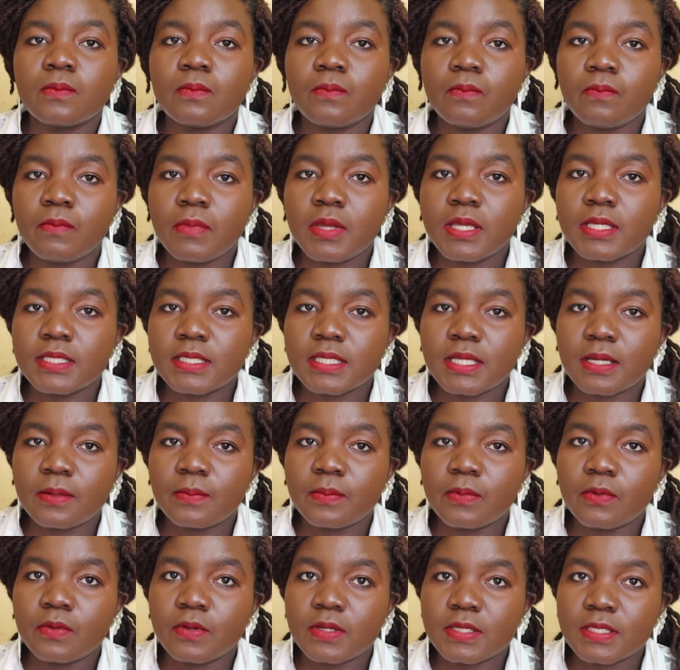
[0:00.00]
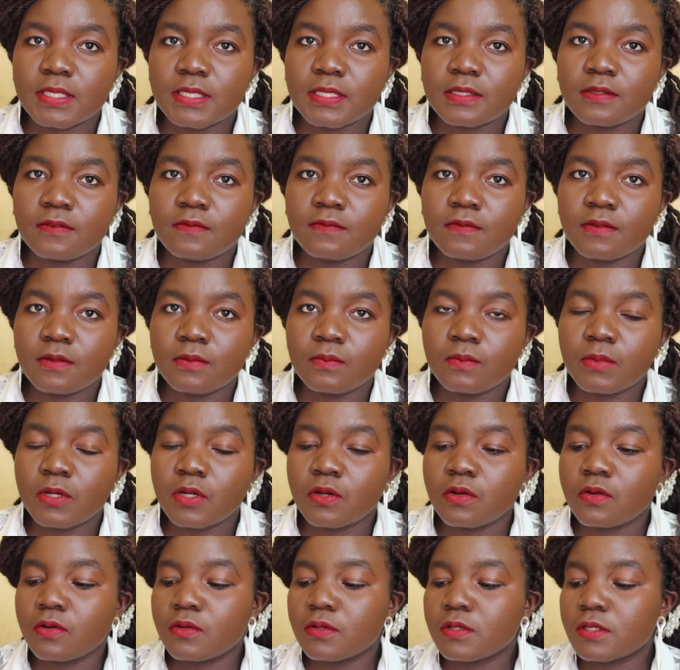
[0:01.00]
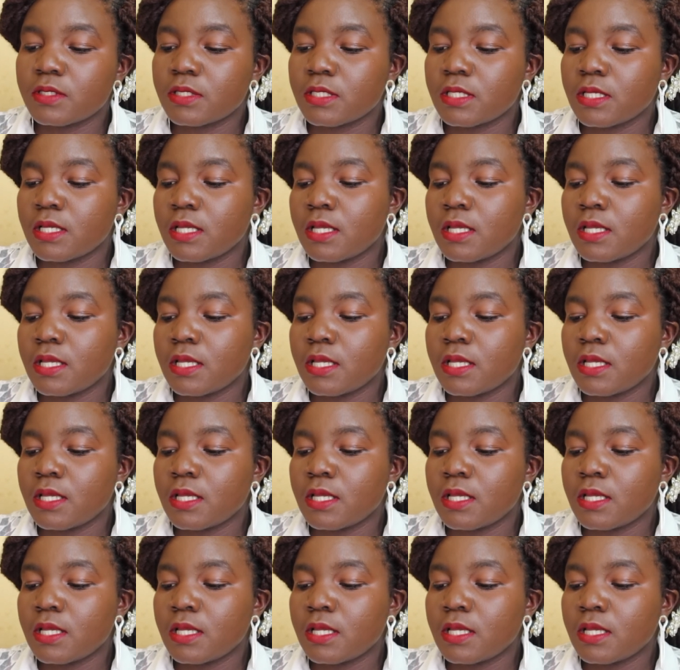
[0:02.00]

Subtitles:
mess up your CV, because